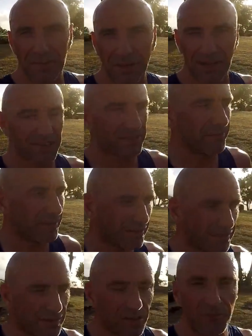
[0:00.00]
past St
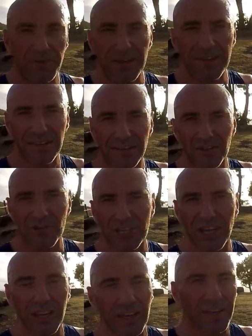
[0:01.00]
Vincent, you'll be in St
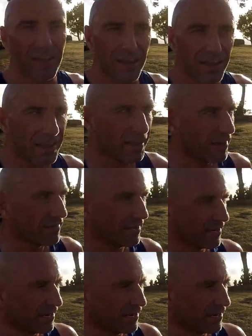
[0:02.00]
Lucia. And then